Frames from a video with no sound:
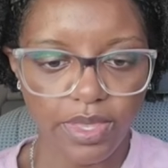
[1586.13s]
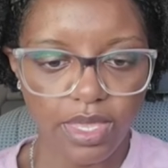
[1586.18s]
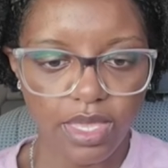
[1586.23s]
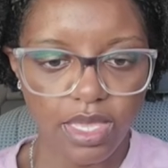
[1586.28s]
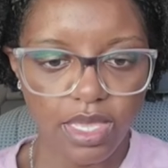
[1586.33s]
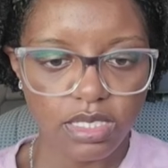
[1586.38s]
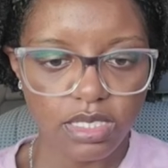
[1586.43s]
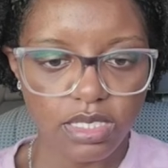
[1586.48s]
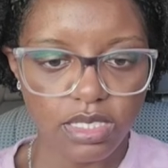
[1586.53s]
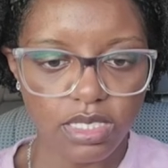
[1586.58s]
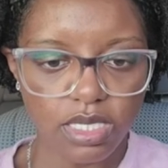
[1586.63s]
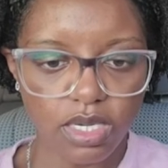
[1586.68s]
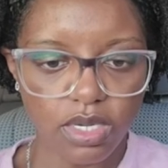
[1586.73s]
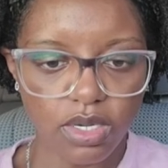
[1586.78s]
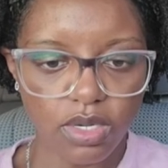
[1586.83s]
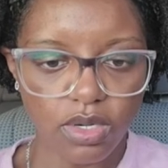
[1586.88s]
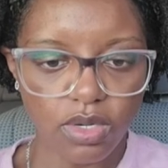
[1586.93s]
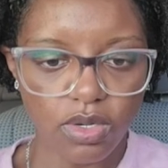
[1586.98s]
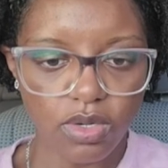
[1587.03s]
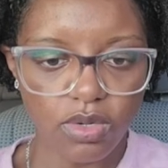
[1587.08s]

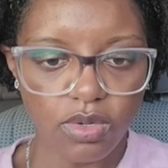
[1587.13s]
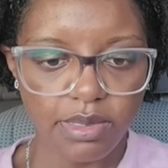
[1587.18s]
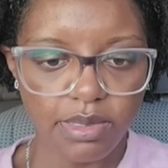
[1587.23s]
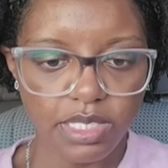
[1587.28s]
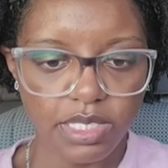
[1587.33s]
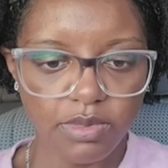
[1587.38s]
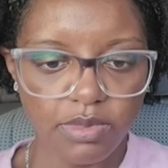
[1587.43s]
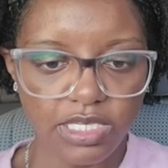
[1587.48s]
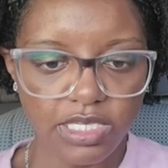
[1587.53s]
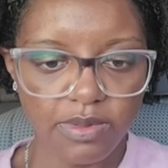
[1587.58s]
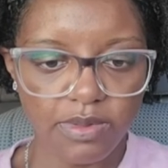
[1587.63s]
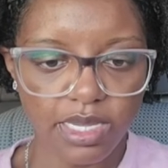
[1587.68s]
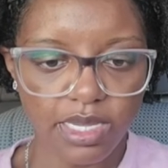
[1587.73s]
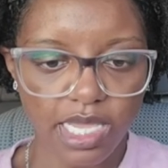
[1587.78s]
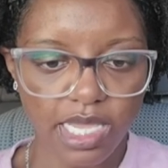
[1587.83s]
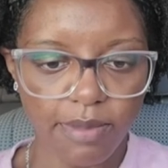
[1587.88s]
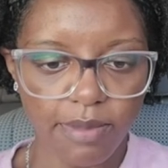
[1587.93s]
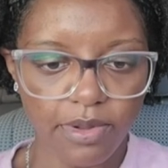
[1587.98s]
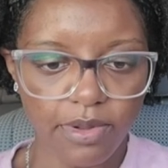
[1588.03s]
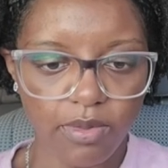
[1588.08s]
So how much should we spend
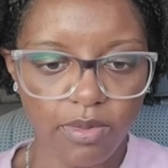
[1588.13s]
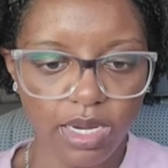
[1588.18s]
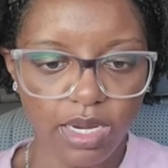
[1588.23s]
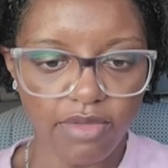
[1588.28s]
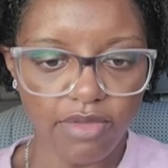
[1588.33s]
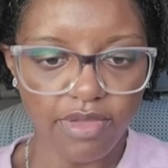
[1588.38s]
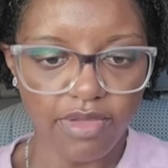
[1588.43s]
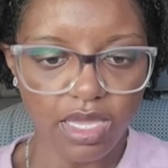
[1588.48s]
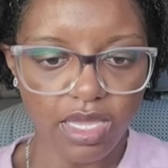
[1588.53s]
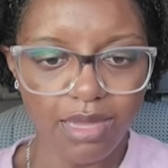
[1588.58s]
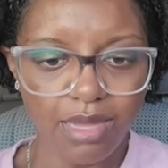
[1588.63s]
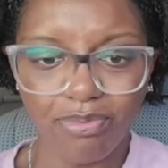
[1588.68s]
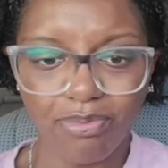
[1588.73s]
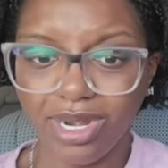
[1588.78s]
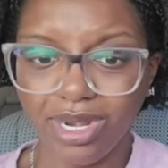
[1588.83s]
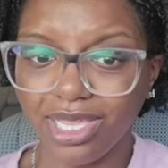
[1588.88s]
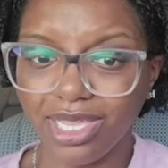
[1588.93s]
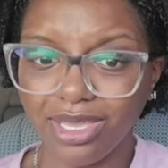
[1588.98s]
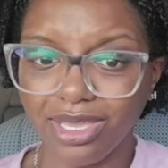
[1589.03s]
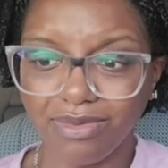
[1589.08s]
at Capital One Cafe? Ah,
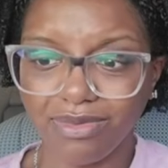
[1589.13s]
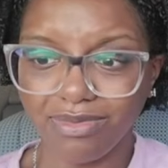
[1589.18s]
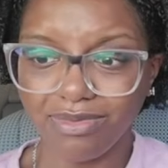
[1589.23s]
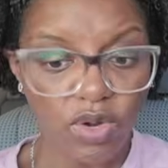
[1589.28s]
pretty good.